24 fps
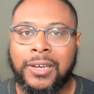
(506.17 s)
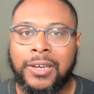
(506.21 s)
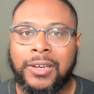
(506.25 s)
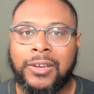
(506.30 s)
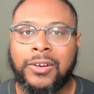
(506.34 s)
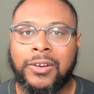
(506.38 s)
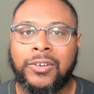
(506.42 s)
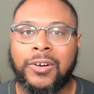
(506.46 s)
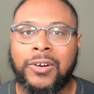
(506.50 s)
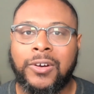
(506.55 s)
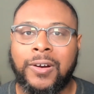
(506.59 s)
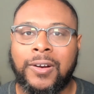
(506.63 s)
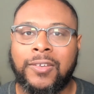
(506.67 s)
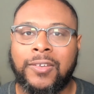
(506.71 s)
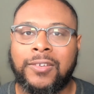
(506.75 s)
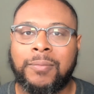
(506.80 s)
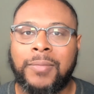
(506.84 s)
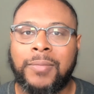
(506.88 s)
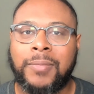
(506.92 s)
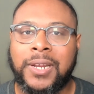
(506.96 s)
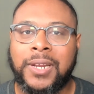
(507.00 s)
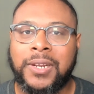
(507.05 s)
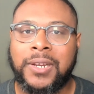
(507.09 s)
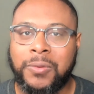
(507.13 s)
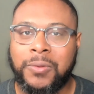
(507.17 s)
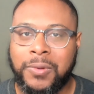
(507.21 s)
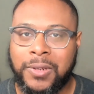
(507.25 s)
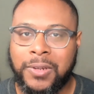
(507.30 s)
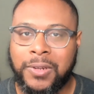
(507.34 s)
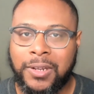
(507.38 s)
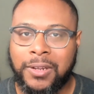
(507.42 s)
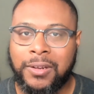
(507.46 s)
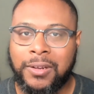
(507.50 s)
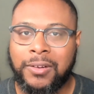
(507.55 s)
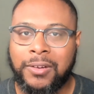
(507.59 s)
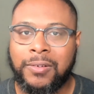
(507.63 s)
You're talking to somebody who did
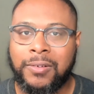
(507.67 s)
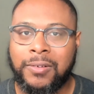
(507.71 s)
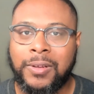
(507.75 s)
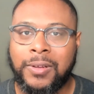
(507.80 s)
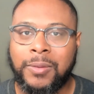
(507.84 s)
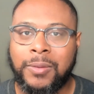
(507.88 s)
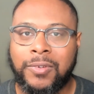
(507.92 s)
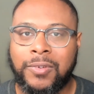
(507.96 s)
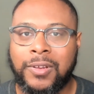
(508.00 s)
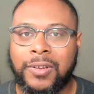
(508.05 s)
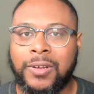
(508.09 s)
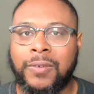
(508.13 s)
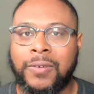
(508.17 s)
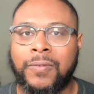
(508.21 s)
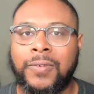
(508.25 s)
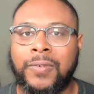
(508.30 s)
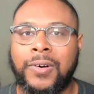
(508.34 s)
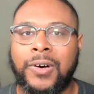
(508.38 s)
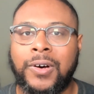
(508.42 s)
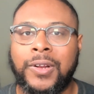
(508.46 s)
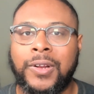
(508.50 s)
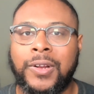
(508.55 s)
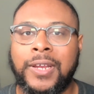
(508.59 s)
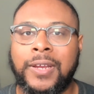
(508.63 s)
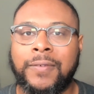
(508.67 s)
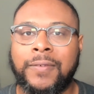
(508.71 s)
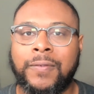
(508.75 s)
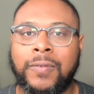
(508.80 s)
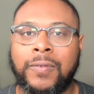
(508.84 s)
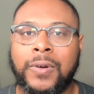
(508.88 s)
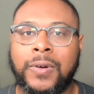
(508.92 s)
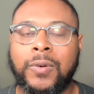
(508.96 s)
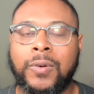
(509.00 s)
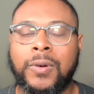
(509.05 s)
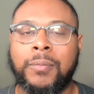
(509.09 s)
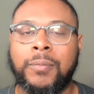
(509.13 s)
it to himself on a
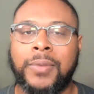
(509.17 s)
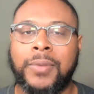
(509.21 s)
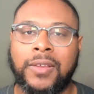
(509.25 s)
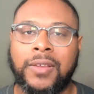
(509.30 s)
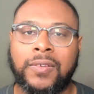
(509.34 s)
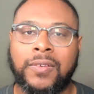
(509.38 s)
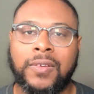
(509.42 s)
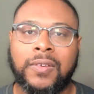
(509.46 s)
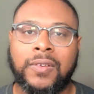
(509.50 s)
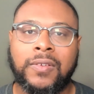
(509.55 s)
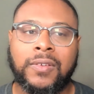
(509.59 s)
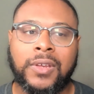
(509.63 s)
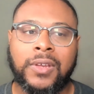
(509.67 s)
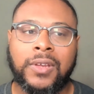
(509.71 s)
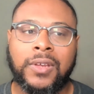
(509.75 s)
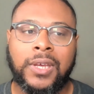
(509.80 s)
frequent basis.